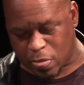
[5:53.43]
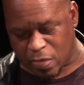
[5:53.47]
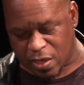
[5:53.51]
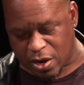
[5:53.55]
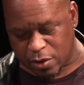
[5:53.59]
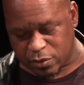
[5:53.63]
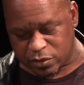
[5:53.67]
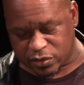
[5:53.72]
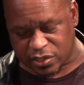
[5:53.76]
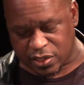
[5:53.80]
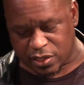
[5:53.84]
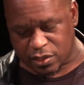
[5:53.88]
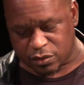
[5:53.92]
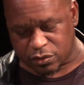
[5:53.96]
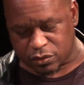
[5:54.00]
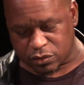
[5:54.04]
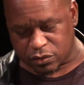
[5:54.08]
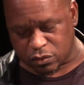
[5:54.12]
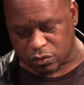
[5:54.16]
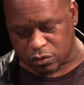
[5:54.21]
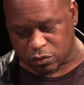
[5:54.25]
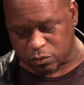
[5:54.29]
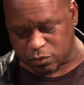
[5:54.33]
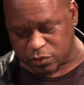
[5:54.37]
I was 8
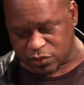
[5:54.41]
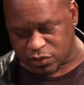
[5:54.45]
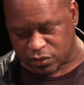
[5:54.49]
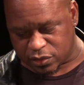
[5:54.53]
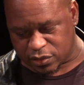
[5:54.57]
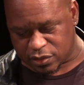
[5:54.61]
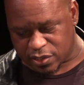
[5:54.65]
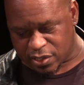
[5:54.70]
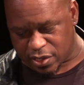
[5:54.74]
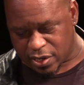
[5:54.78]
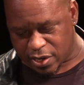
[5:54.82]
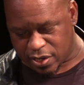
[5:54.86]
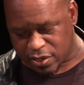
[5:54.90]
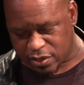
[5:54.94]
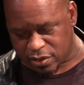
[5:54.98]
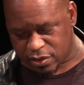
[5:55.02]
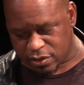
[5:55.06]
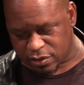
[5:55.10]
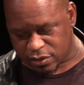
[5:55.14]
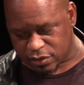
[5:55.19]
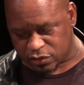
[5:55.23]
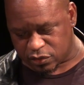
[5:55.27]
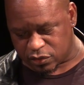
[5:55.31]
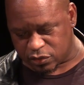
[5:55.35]
years old when she
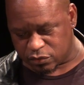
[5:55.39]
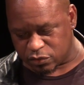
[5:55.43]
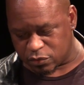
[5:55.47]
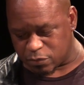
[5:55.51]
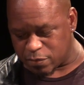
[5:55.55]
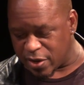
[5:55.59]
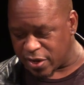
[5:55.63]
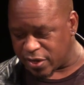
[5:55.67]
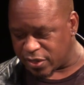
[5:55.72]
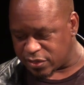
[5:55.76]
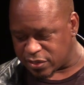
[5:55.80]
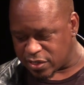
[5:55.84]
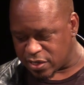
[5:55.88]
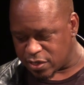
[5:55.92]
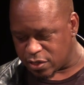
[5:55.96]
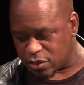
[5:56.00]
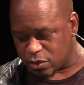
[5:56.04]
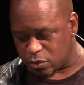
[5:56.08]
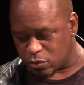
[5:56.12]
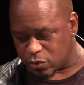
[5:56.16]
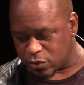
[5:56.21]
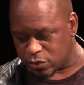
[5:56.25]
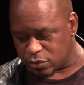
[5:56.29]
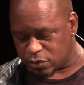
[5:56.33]
died, and she was my
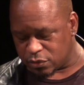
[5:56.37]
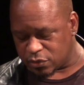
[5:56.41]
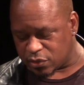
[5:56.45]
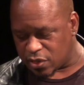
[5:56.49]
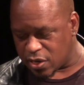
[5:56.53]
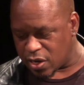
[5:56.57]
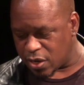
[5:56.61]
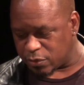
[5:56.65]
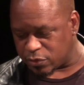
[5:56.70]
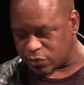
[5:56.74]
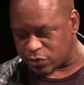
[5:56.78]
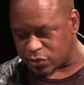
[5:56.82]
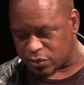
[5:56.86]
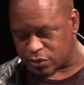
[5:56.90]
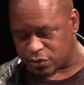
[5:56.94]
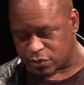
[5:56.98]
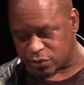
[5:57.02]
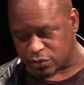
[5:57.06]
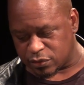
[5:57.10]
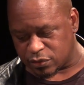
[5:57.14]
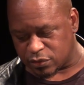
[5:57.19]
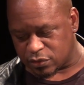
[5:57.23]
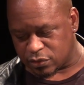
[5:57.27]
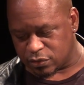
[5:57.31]
entire world, and I was
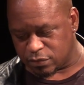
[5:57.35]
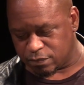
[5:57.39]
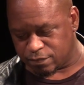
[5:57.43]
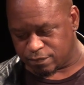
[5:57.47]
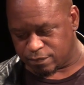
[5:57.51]
hers.